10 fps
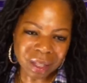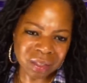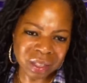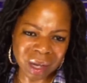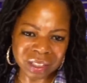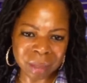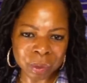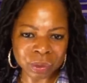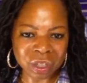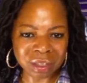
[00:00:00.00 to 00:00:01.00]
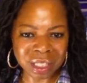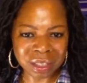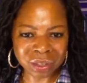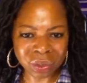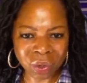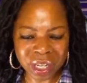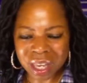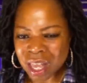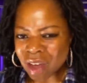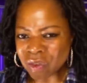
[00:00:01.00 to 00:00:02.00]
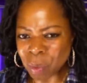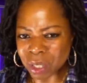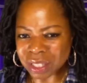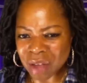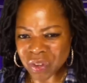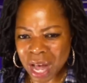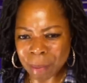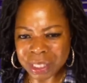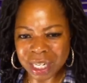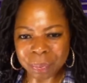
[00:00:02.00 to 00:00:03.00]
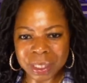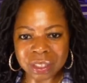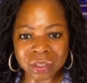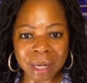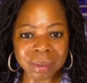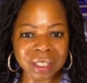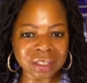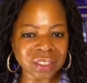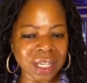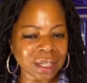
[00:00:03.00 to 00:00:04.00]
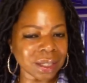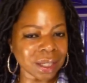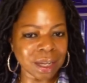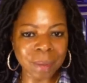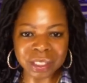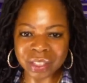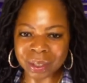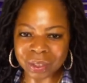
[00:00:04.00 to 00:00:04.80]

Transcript: So y'all tell me what y'all think of the story. For more insightful commentary, please subscribe to this channel and my channel,